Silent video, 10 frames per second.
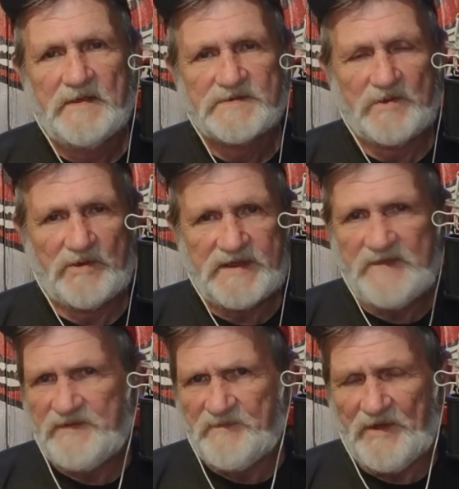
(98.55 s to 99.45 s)
So we'll
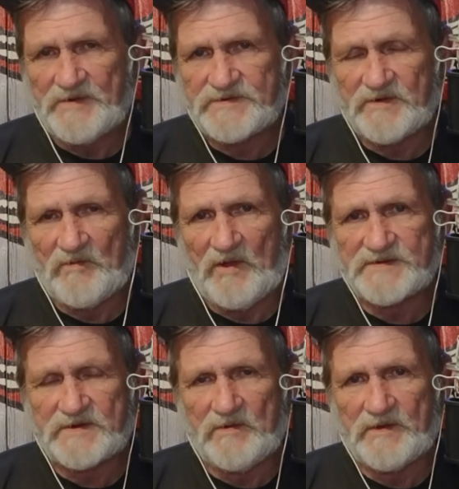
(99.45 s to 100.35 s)
keep you posted on what's
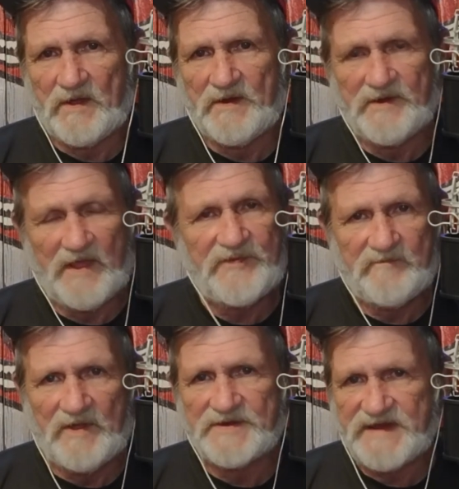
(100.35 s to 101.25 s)
going on. Nothing
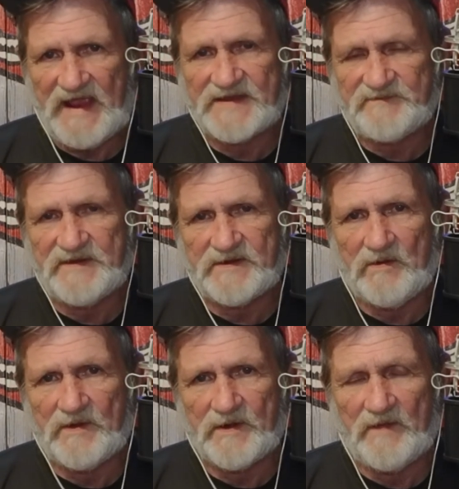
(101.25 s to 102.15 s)
much has been
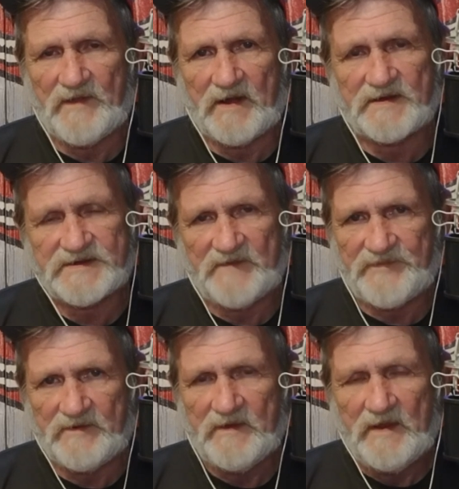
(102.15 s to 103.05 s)
going on there except
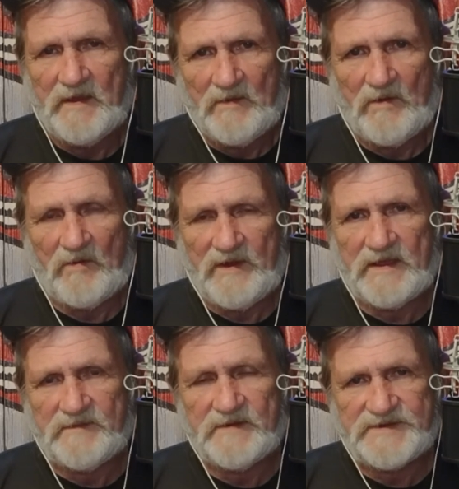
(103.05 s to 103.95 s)
what we
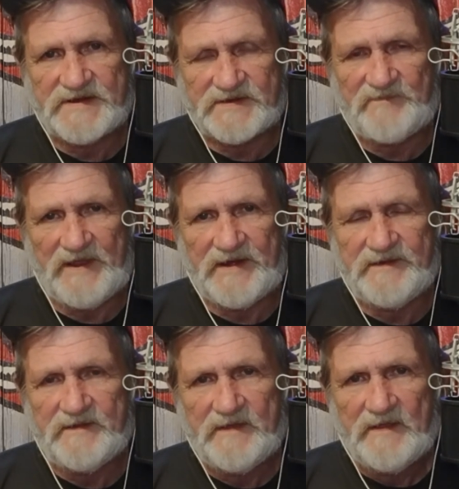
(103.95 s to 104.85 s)
had anticipated,
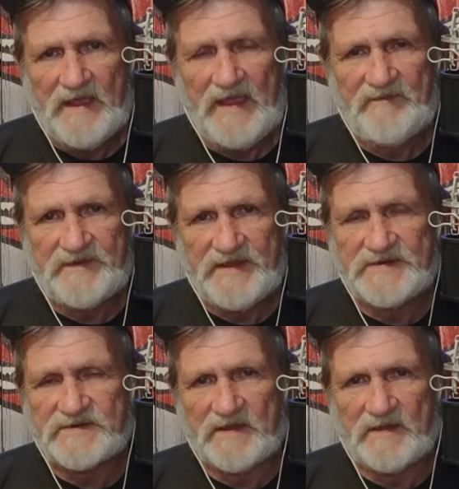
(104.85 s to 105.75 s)
having
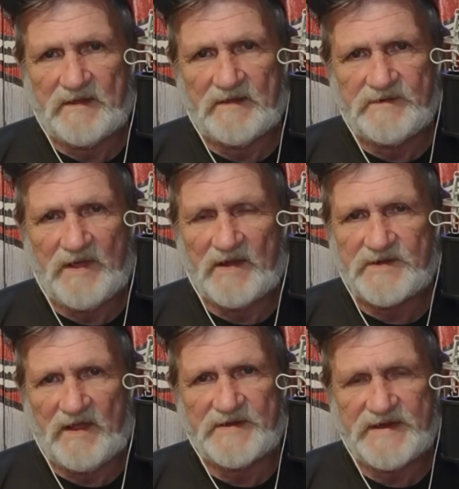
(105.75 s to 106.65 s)
these
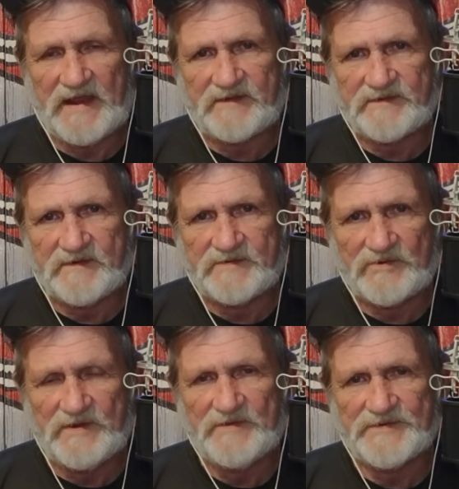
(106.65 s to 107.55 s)
non-contact
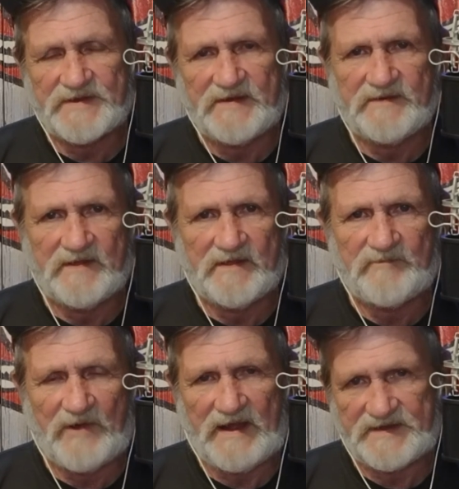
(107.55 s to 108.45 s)
drills and
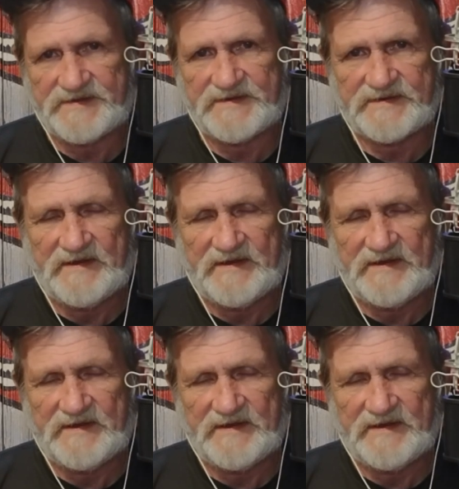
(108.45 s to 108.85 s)
practices.